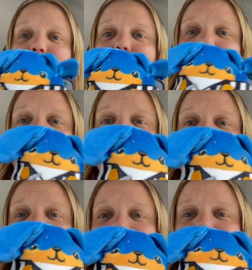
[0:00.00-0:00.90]
Oh, the
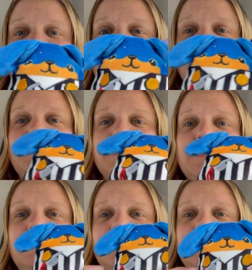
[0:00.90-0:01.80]
Whatnot stream I was
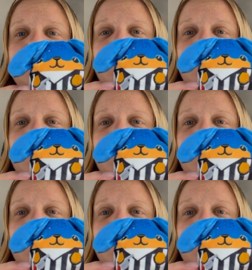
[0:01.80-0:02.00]
on had